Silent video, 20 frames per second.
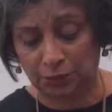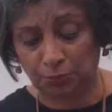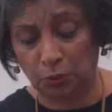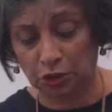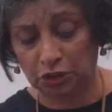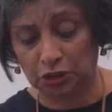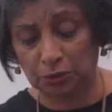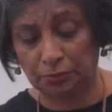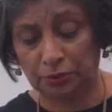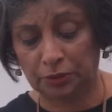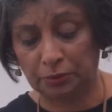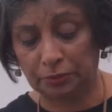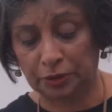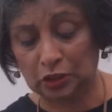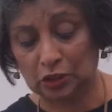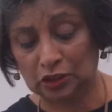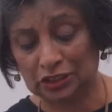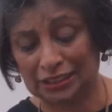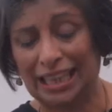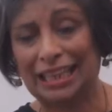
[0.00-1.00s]
possible
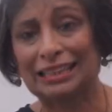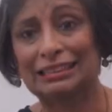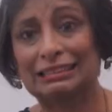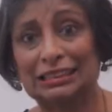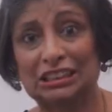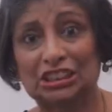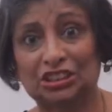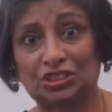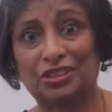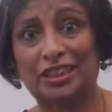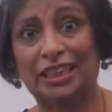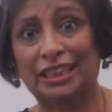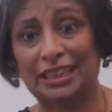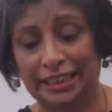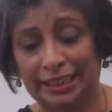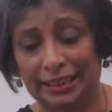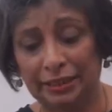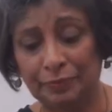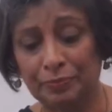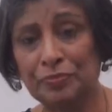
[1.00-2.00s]
because that is
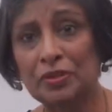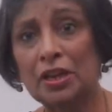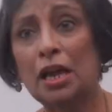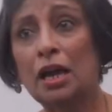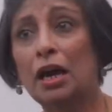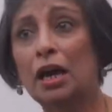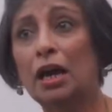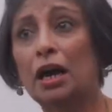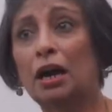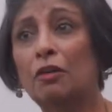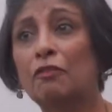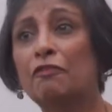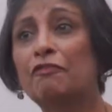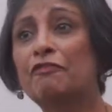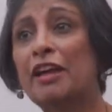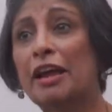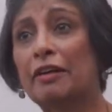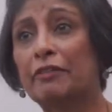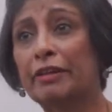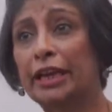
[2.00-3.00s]
really
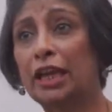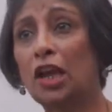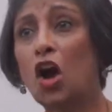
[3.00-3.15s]
very